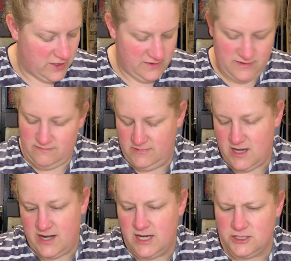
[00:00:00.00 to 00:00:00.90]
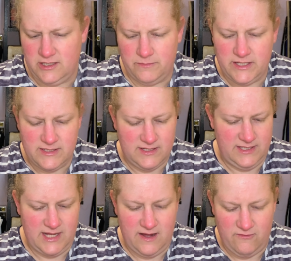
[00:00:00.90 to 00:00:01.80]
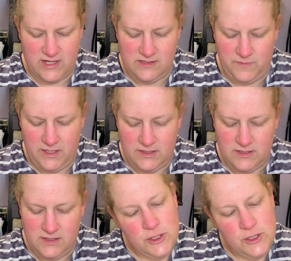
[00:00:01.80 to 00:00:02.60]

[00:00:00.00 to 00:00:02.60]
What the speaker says: It's not actually a place to save recipes.